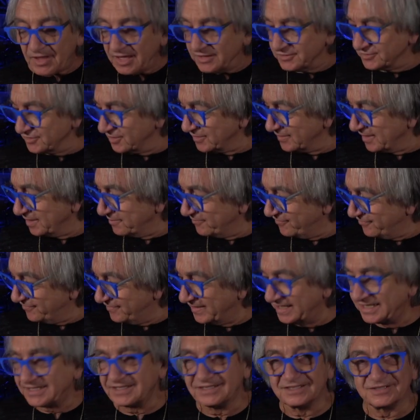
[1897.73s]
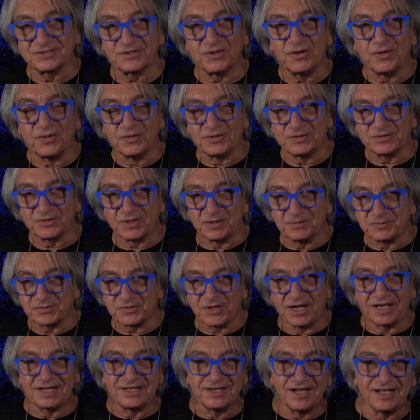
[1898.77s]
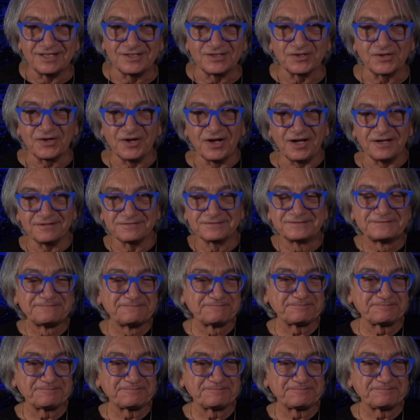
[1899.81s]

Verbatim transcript: Sorry, I'm fighting this cold, so I'm trying not to cough.